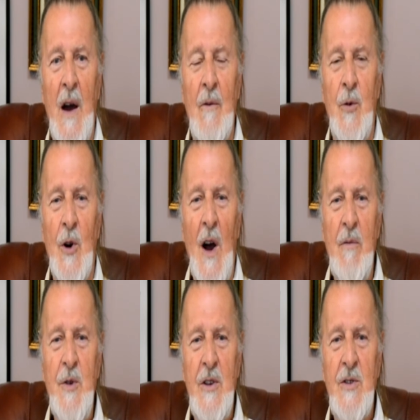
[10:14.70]
For
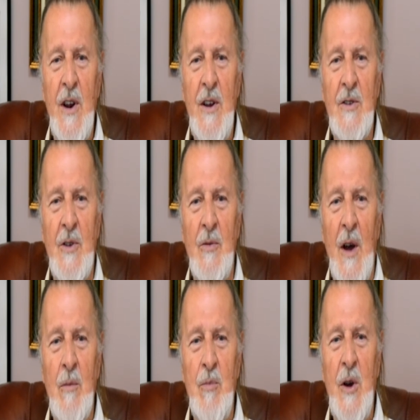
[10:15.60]
obvious reason,
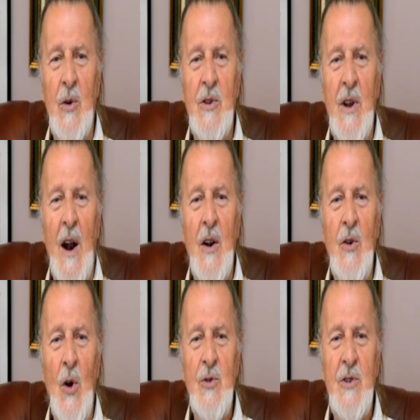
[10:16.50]
because there are
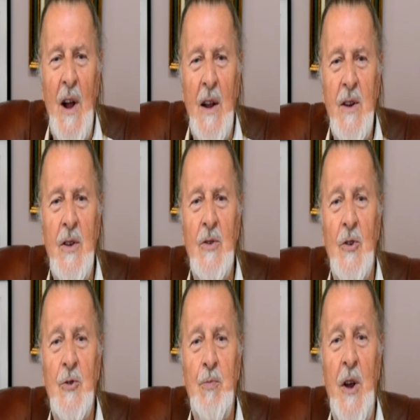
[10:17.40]
no studies
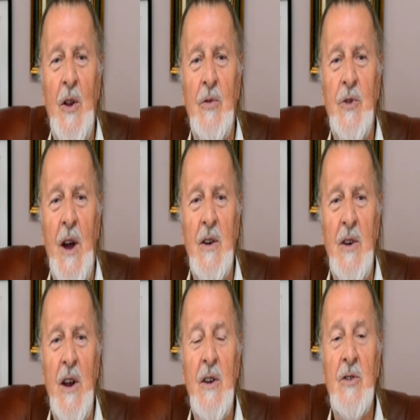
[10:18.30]
on speed of
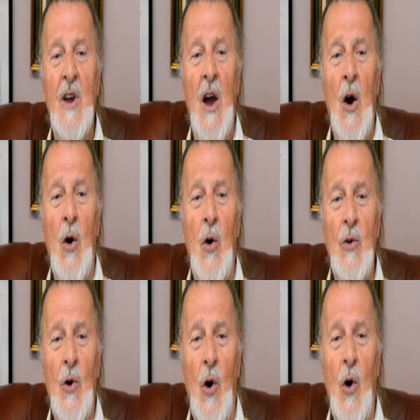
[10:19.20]
techniques
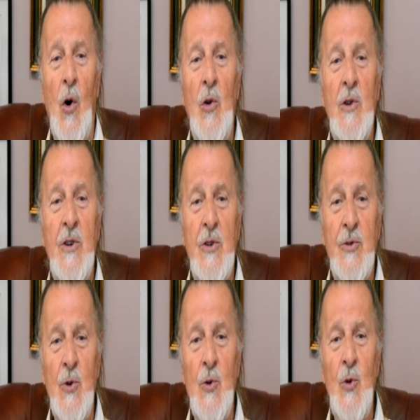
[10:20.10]
on all
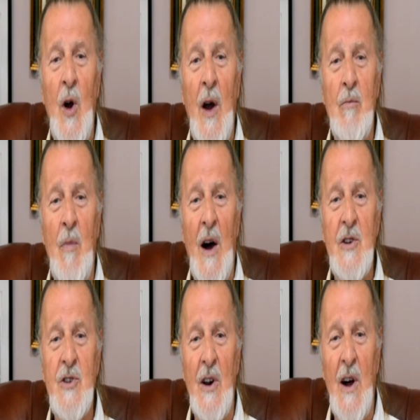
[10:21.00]
true
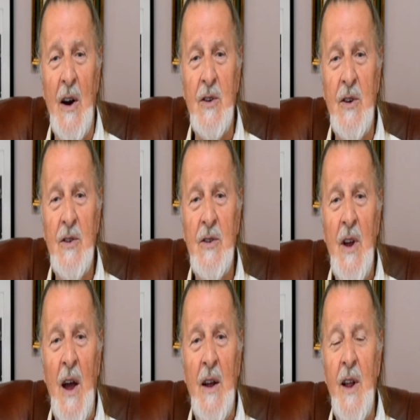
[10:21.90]
martial artists.
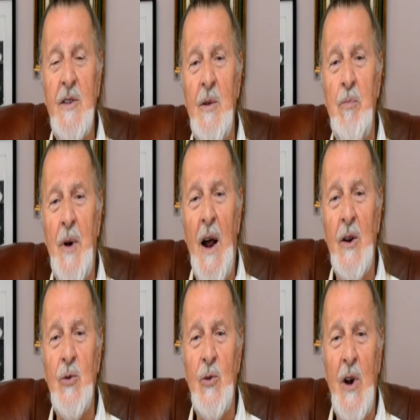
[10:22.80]
That's prior
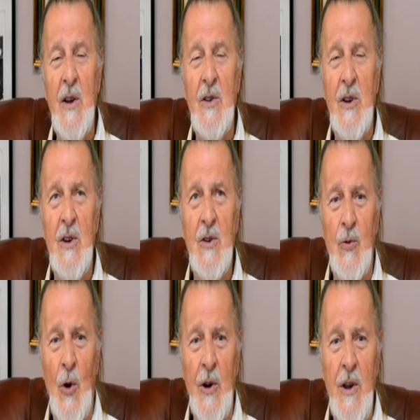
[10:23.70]
to
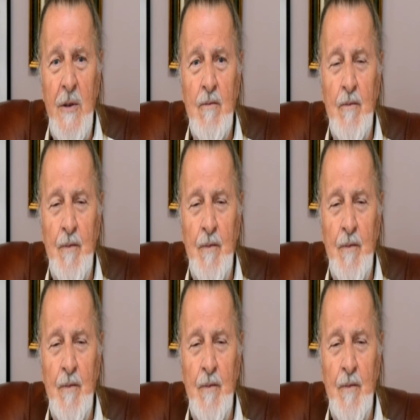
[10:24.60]
1920.